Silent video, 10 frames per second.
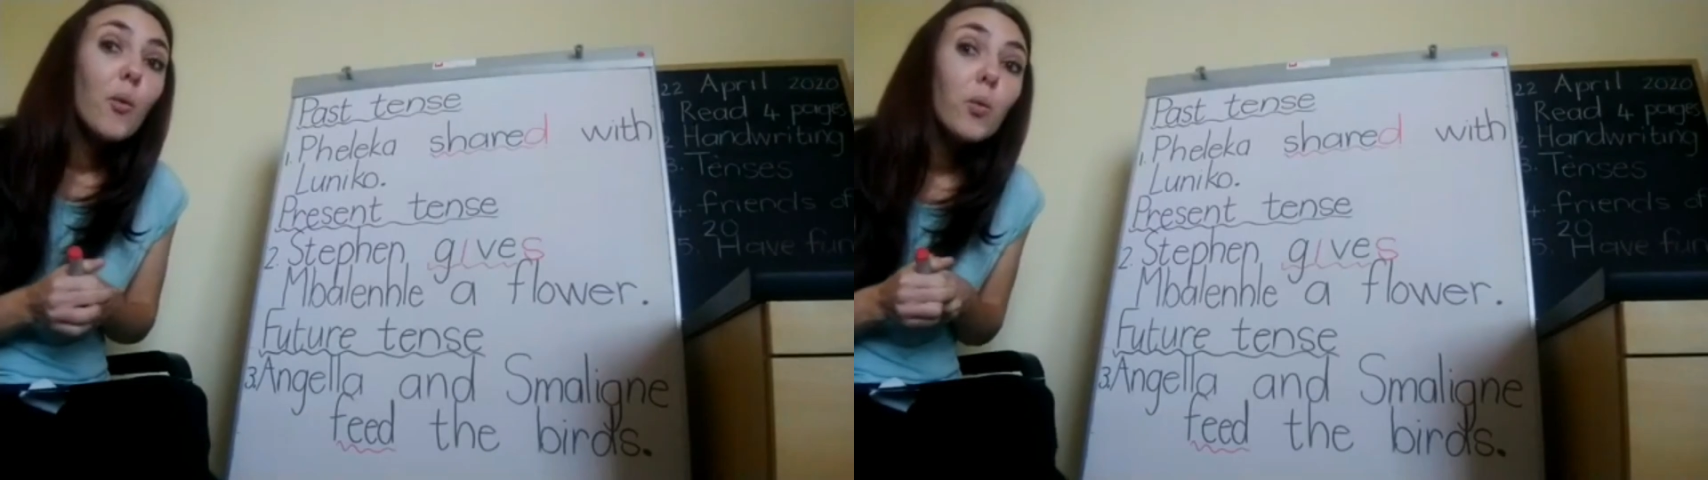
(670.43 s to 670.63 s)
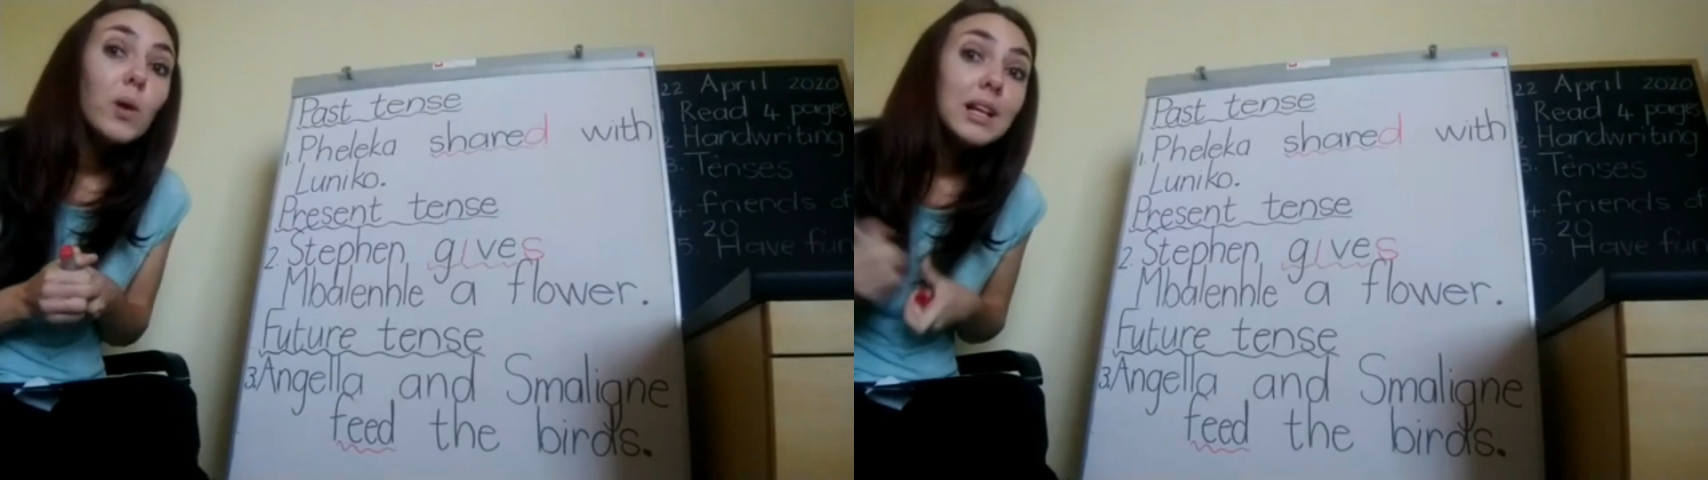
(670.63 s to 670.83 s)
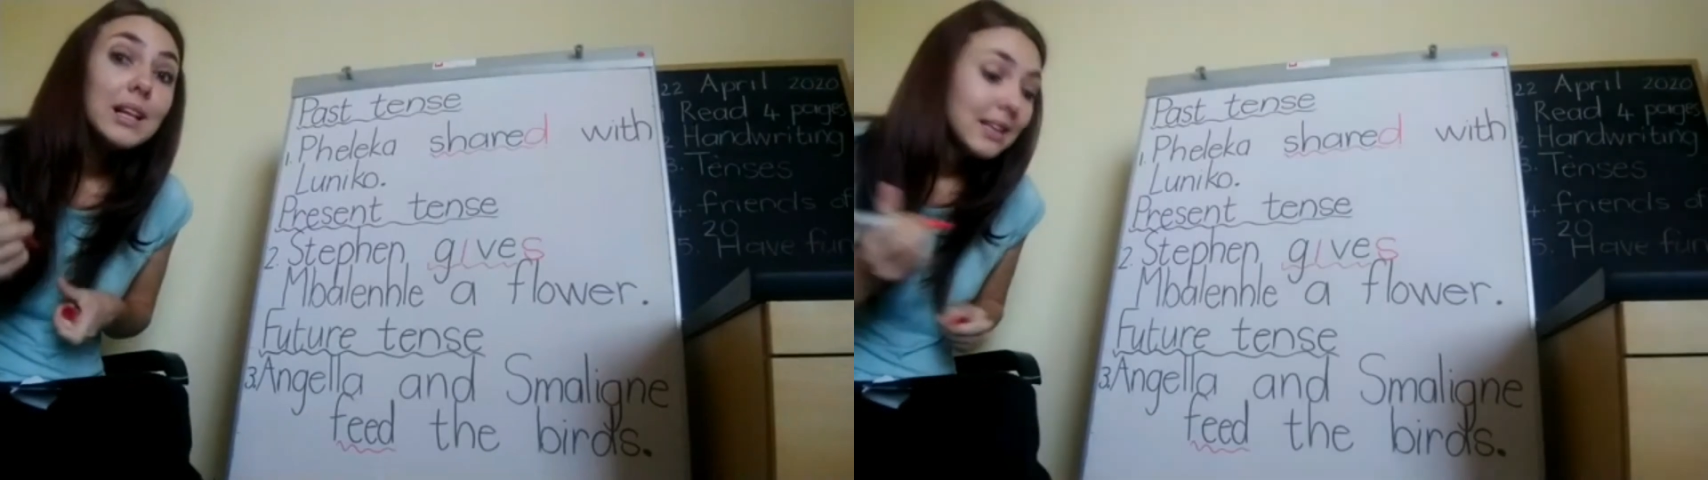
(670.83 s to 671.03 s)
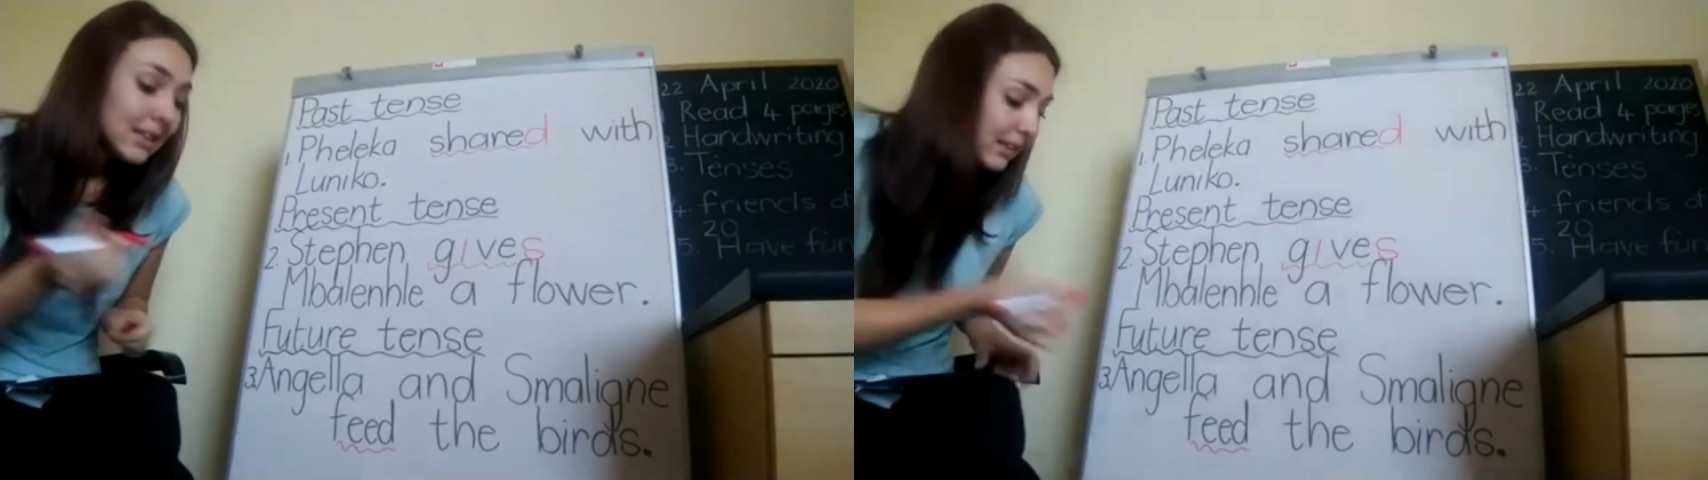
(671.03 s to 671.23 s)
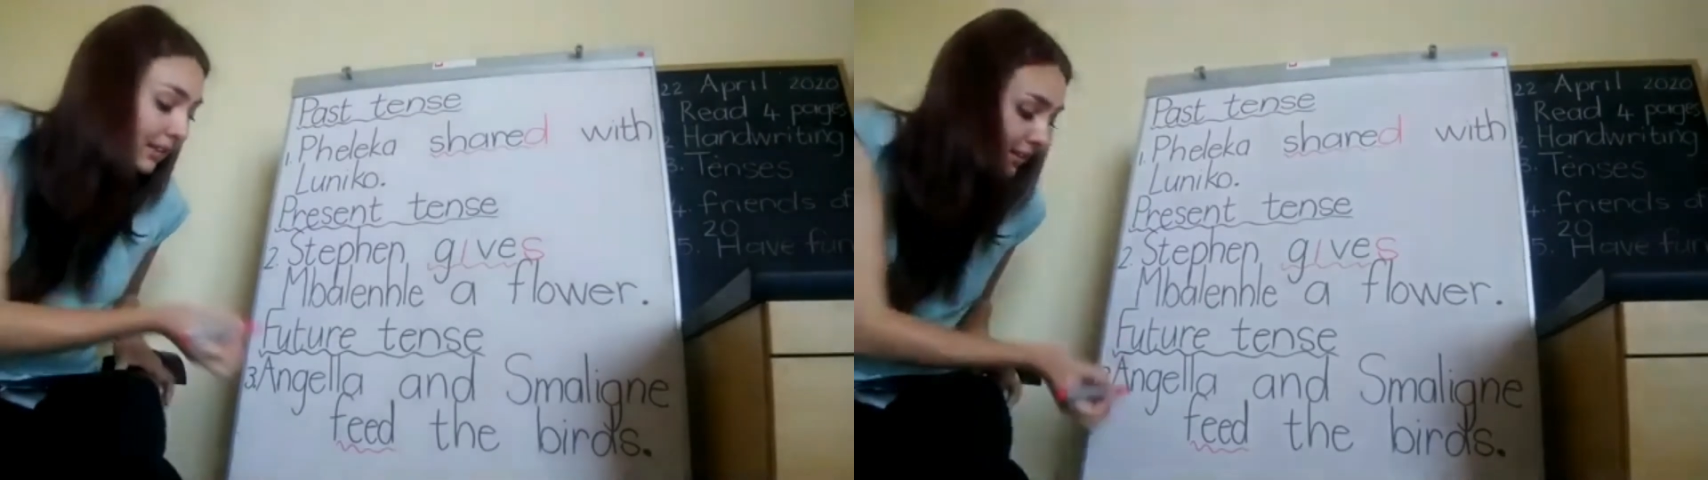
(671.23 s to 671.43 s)

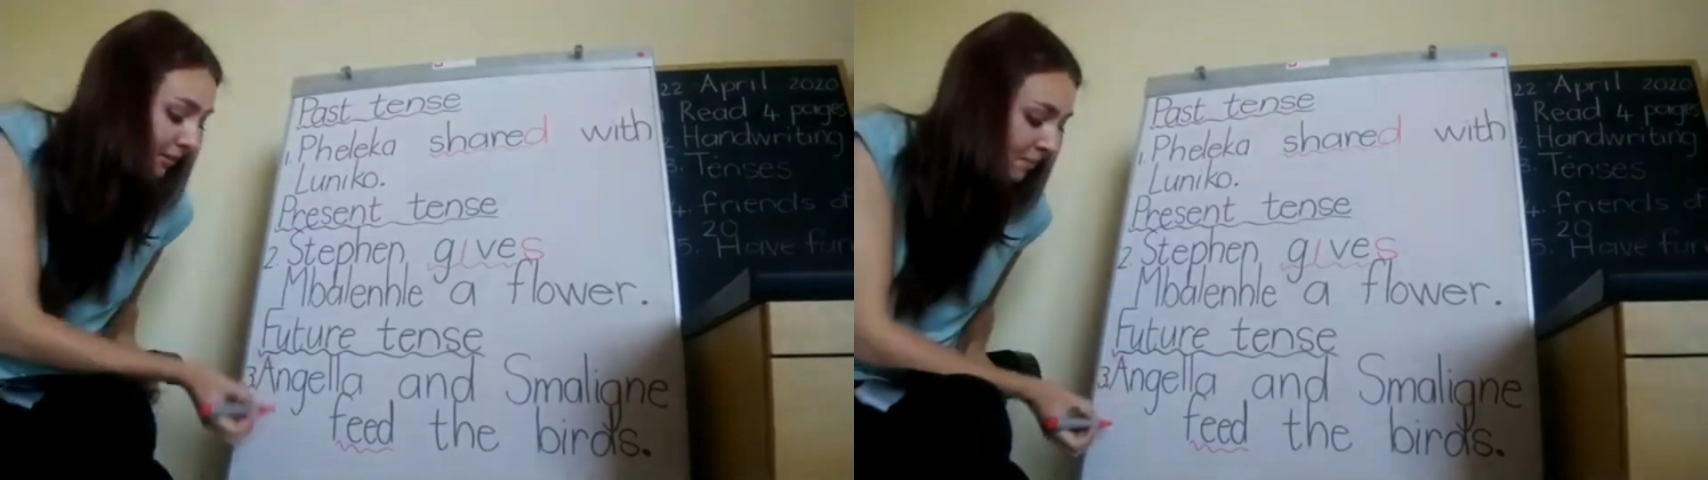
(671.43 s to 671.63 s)
will